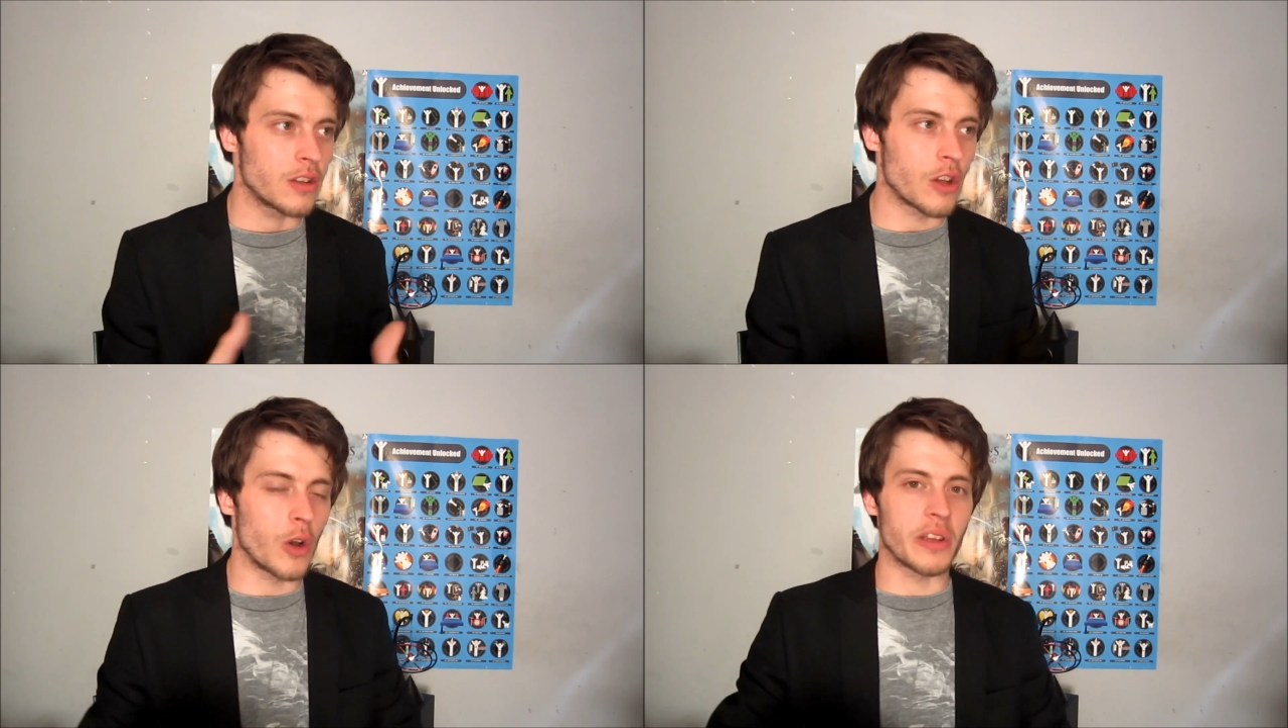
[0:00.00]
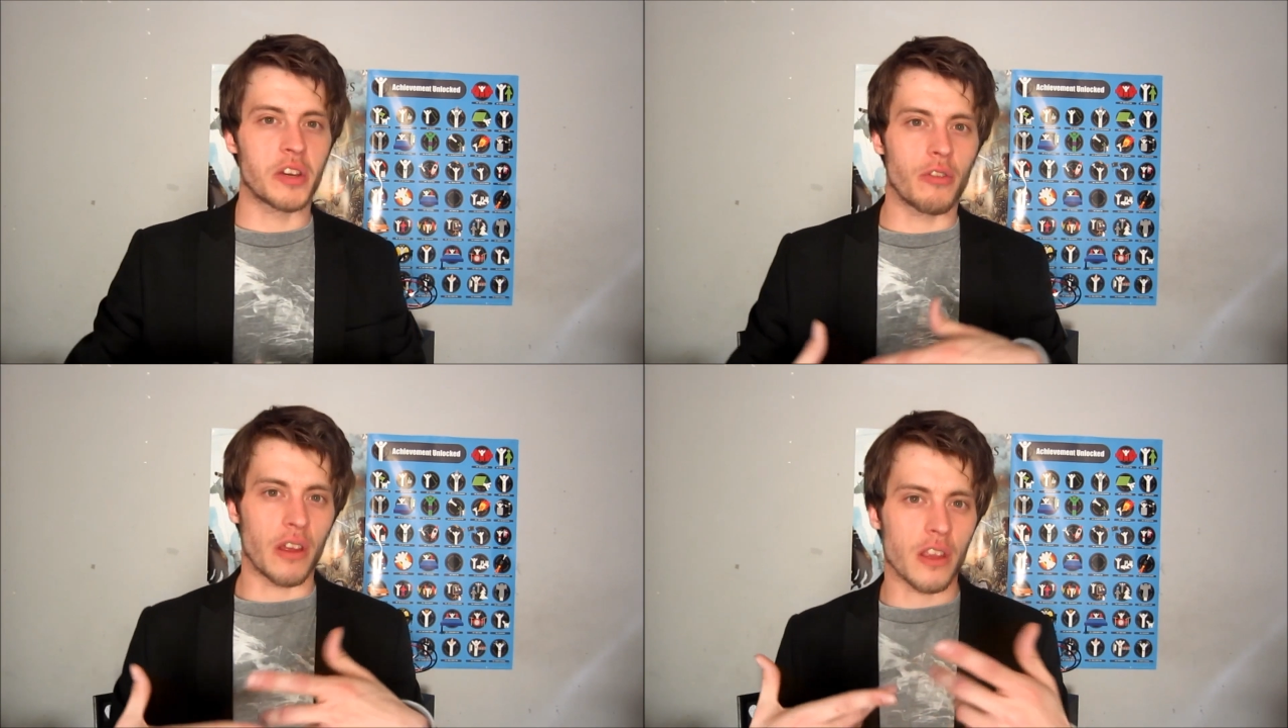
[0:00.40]
not only
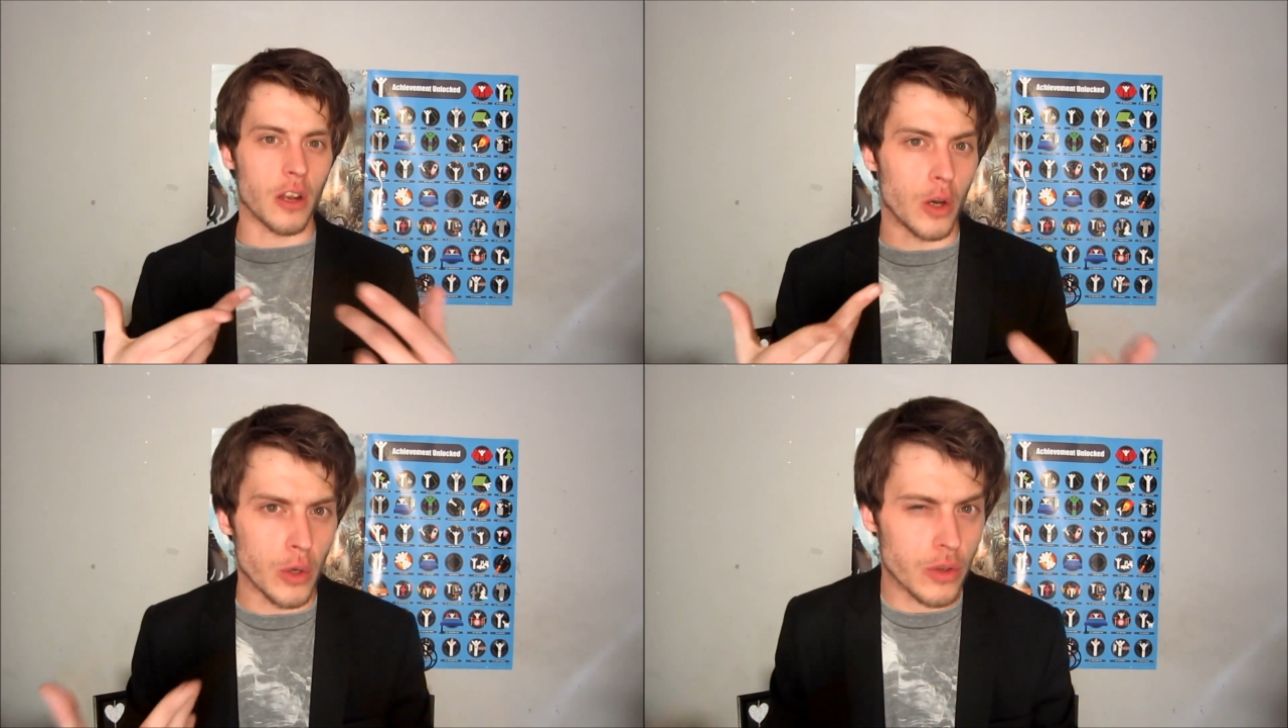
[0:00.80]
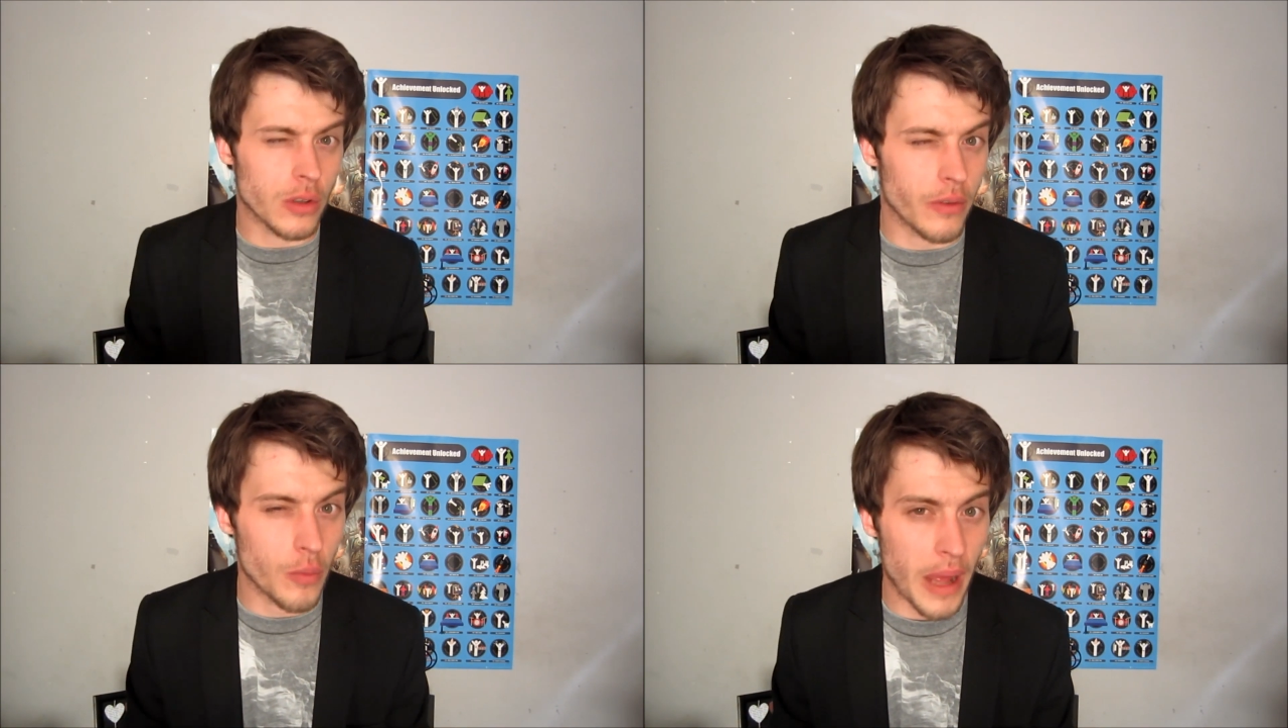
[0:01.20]
create the
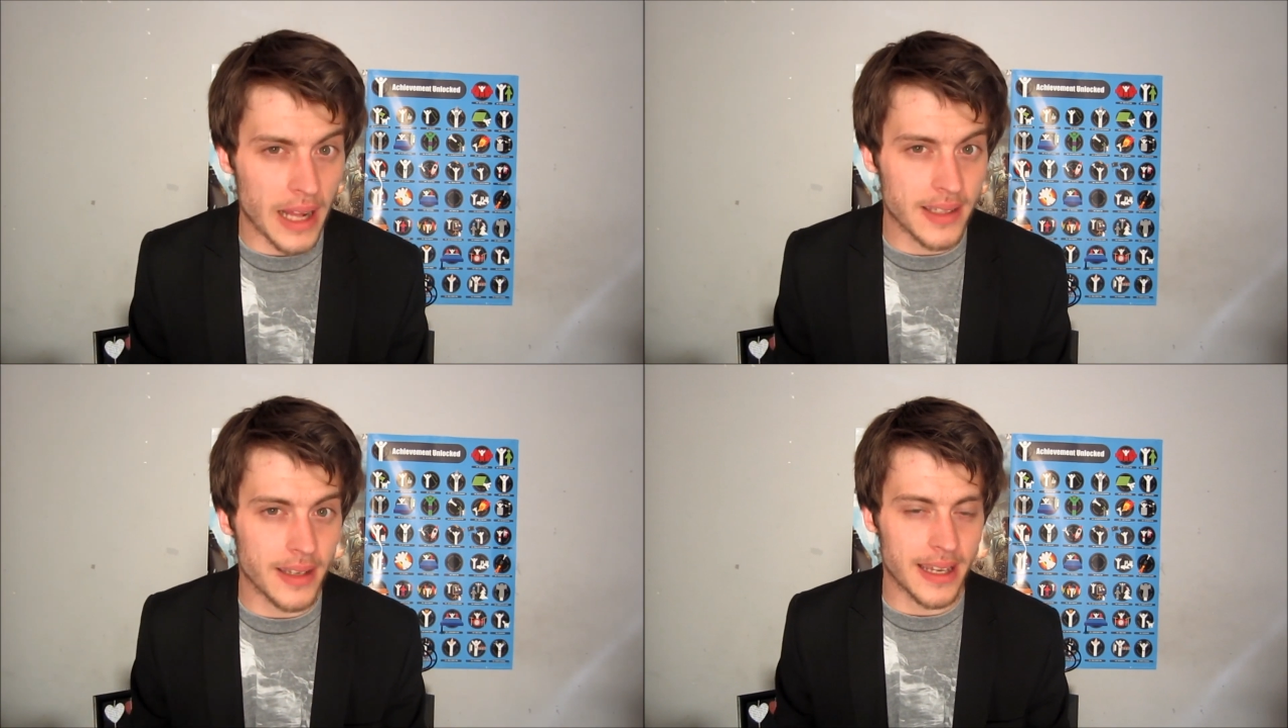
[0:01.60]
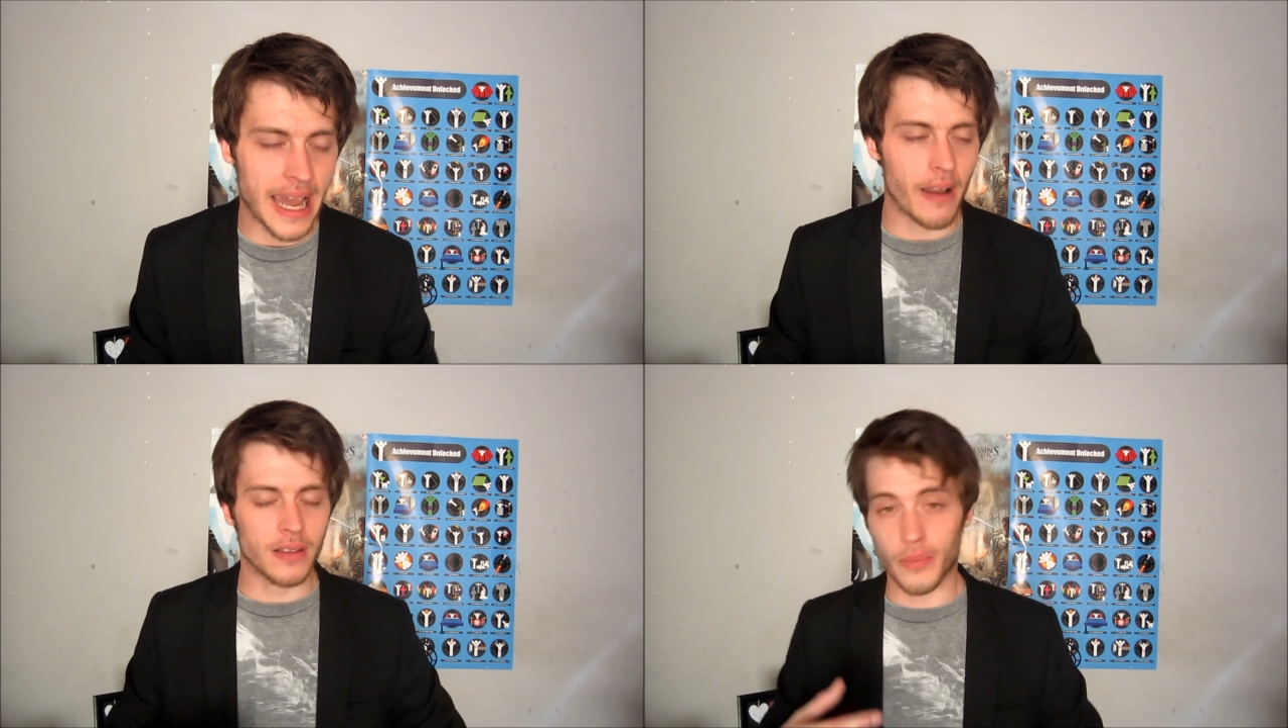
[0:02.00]
illusion of humanity in a
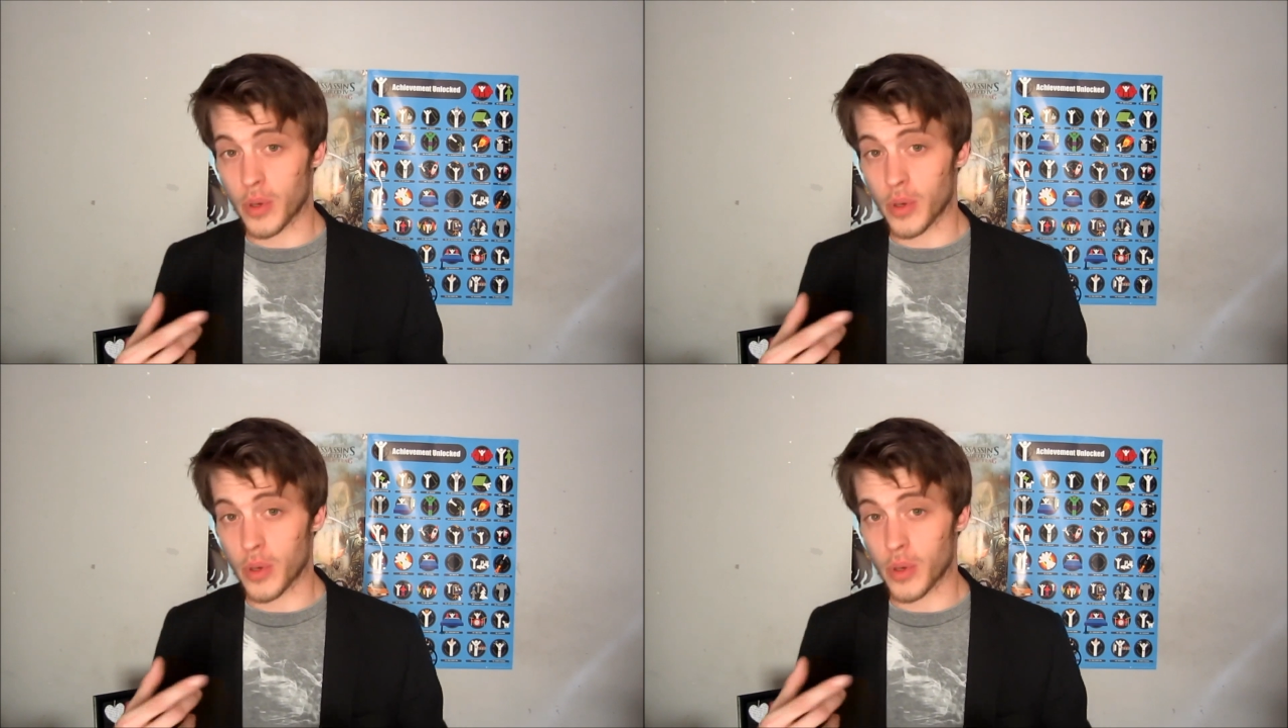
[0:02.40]
character,